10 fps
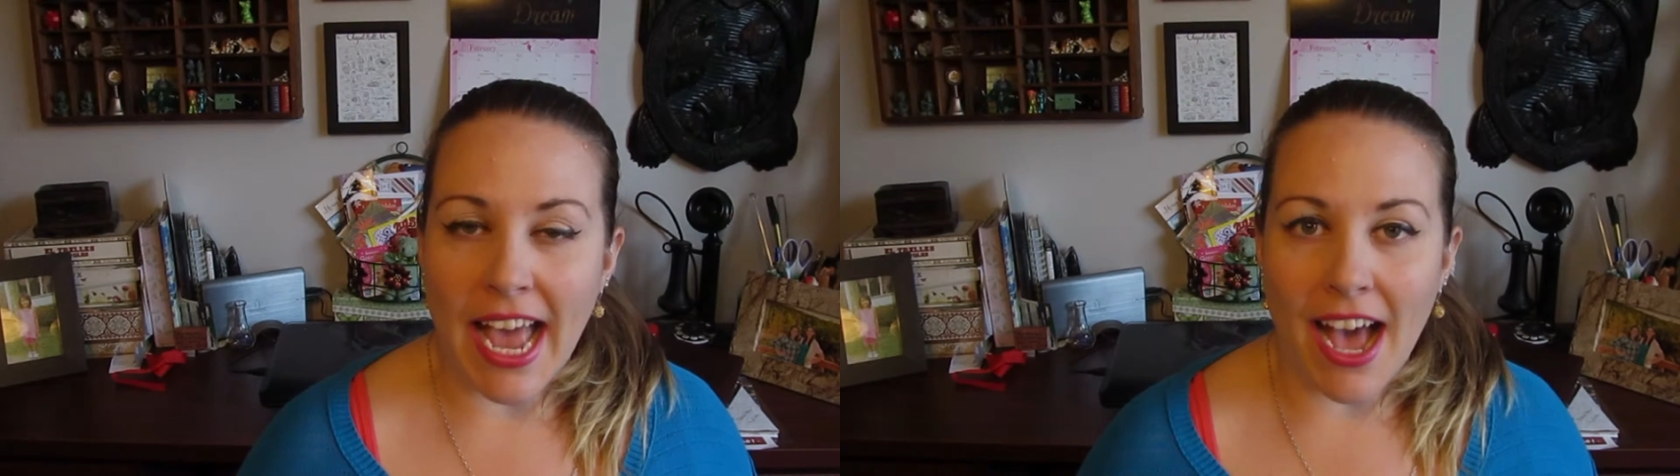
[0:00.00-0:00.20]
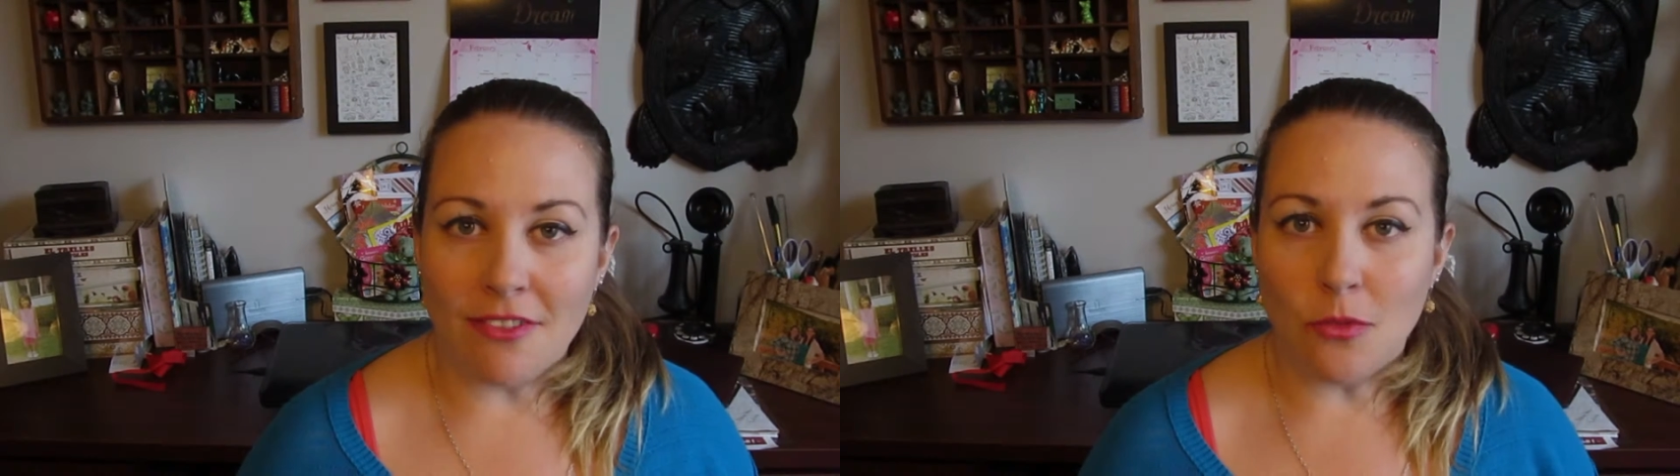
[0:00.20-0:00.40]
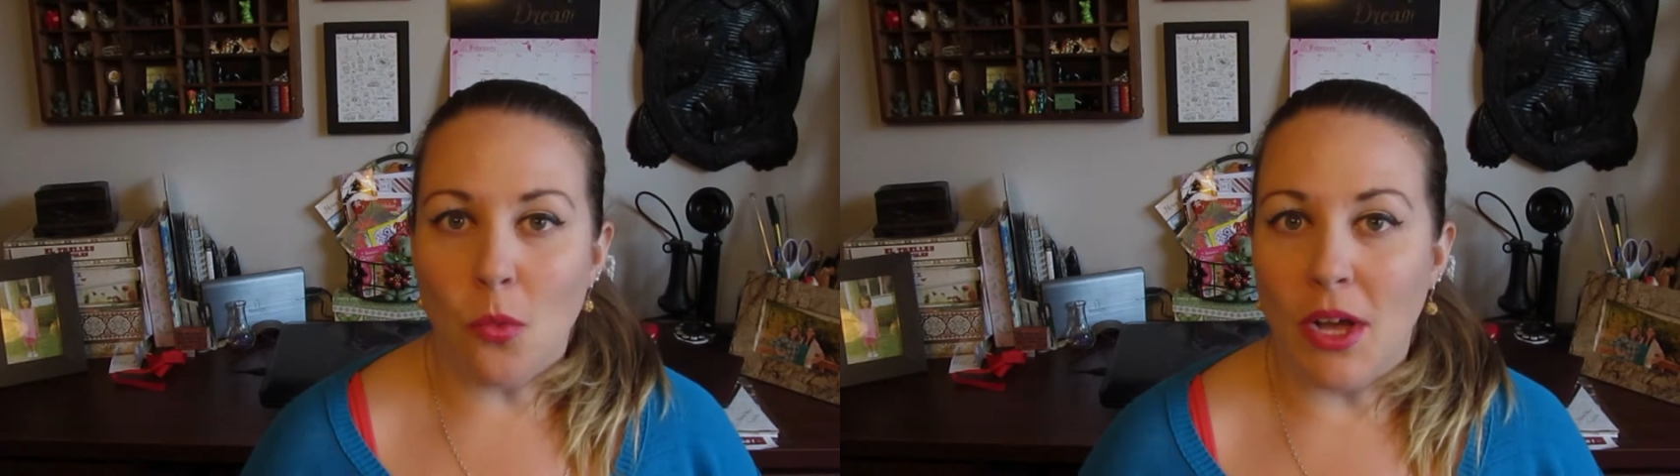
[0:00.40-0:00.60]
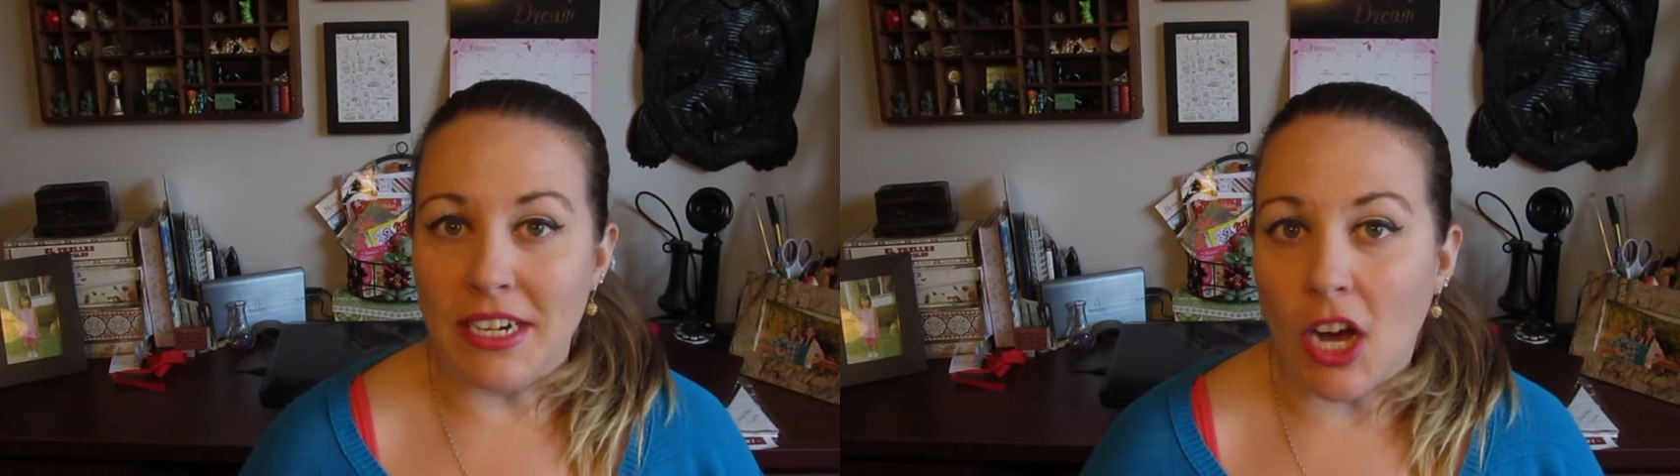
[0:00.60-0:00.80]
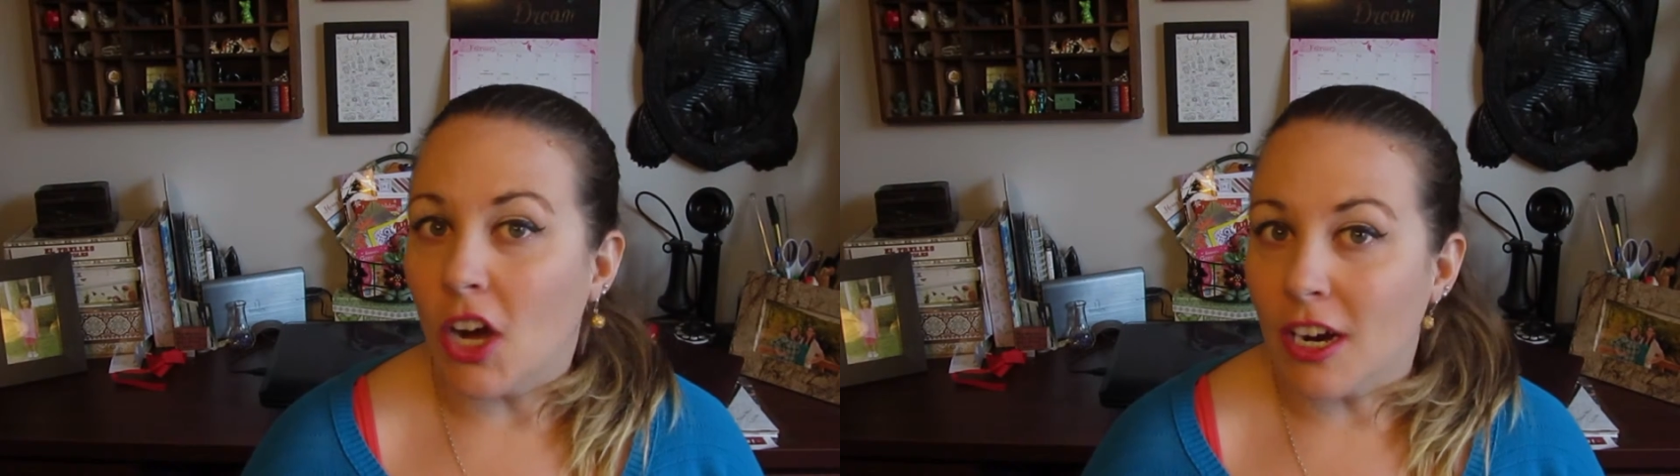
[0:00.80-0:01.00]
have
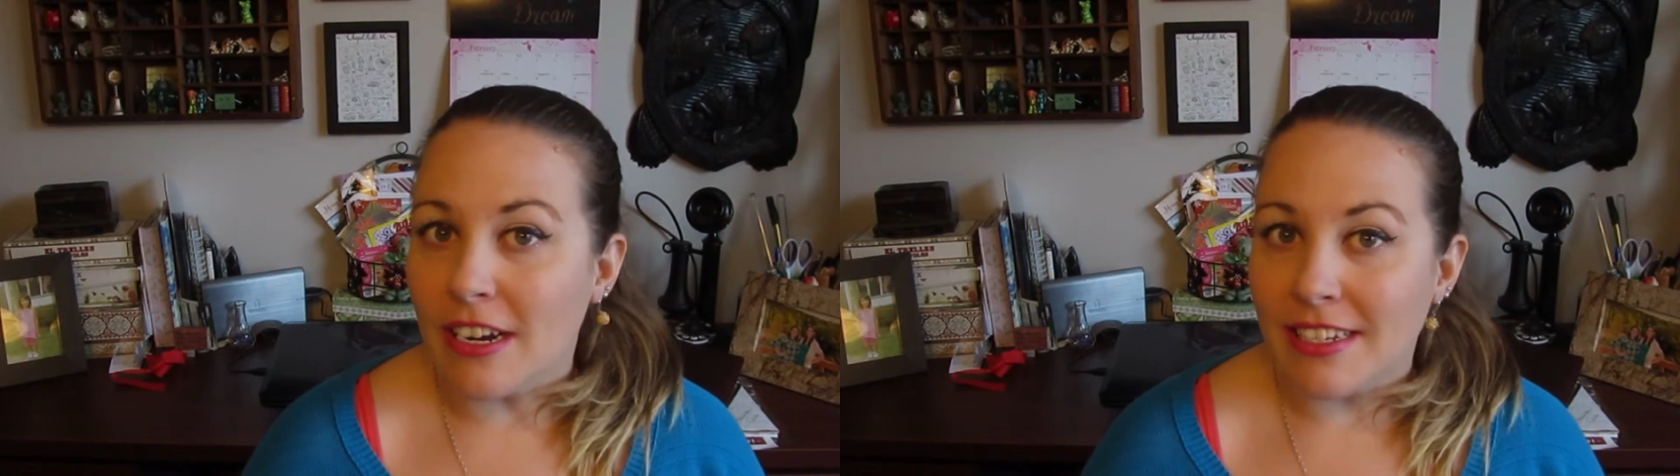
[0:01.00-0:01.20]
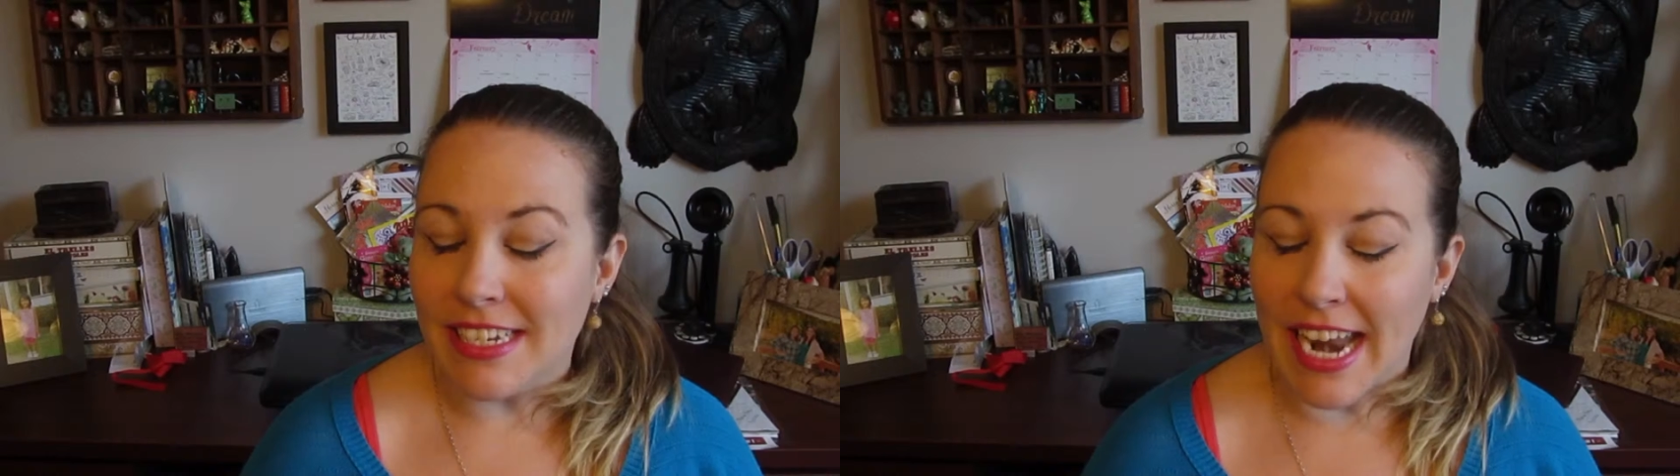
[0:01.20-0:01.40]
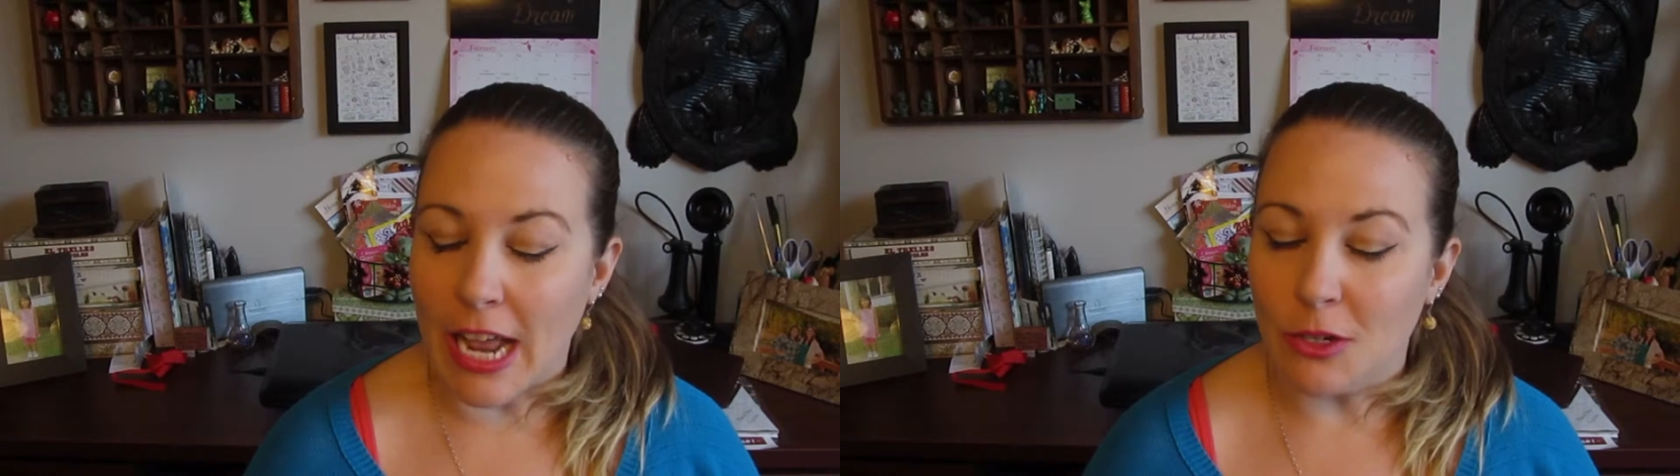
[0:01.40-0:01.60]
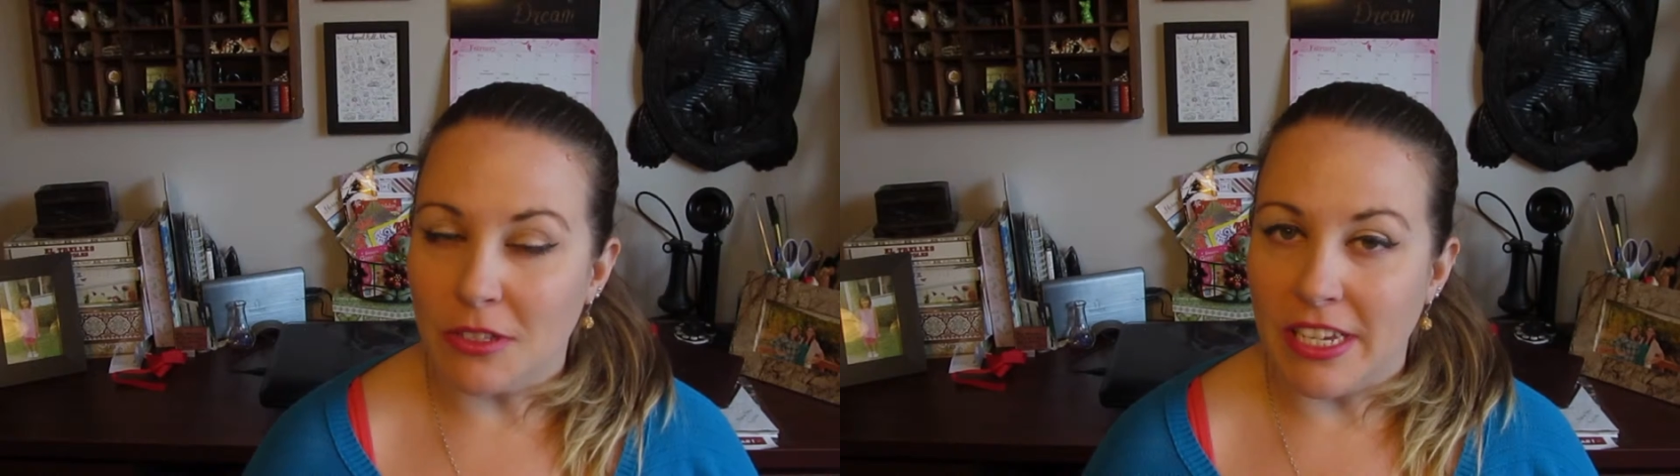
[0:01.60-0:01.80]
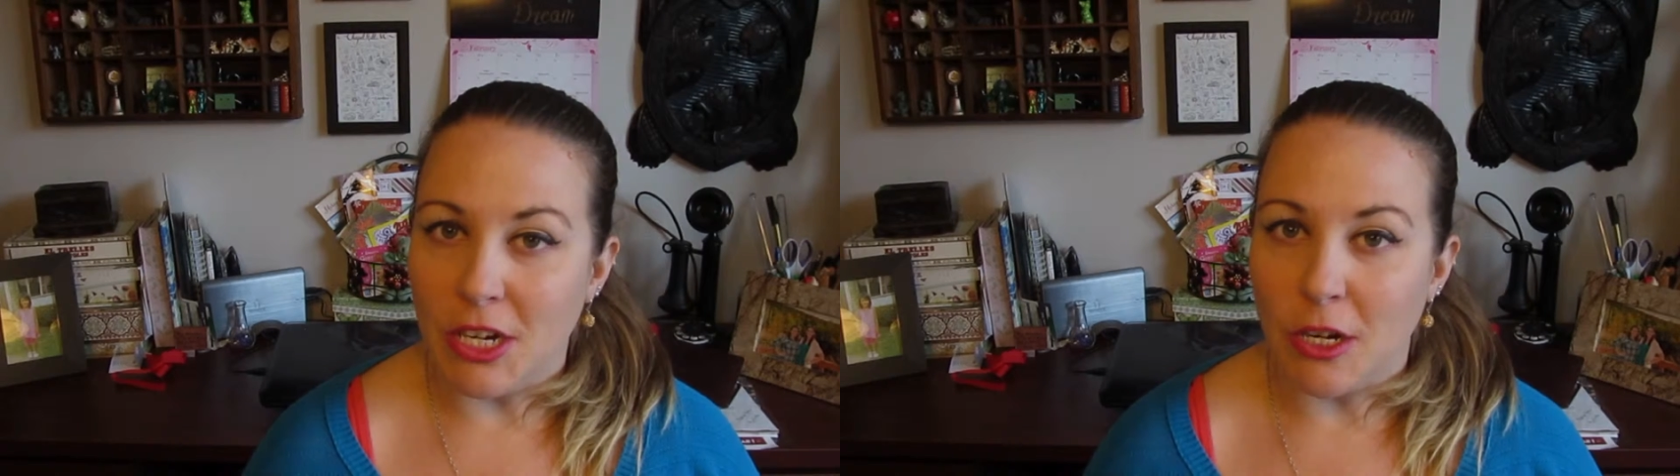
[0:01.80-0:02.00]
1 heart
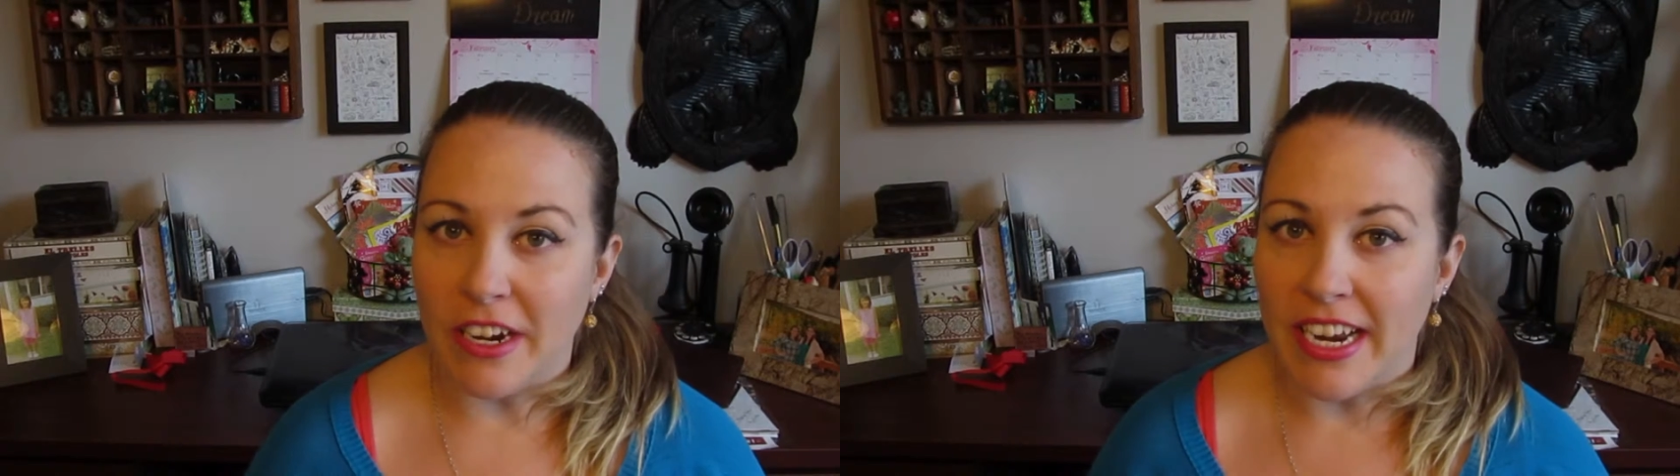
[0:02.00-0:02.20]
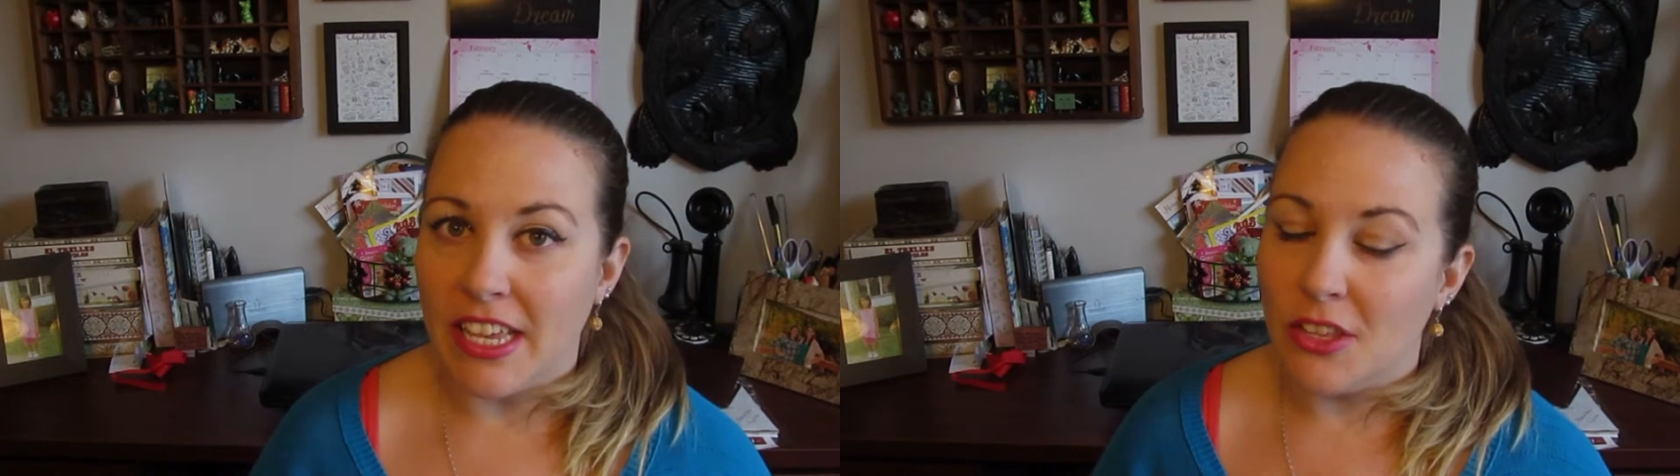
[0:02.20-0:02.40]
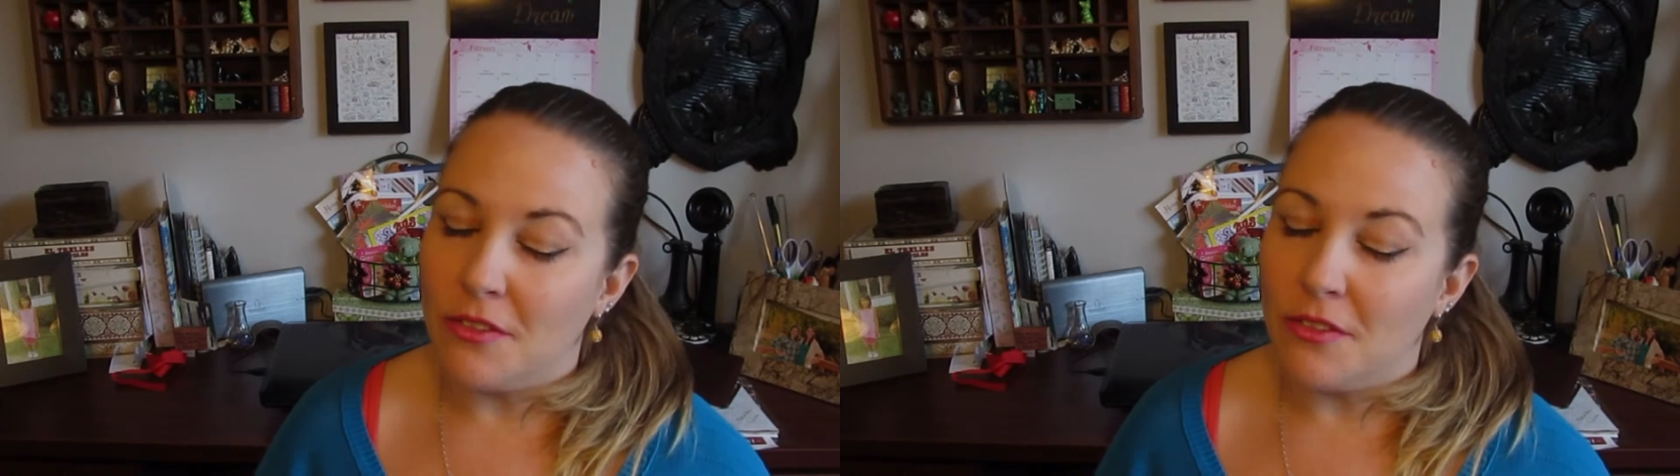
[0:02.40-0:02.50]
naturally occurring.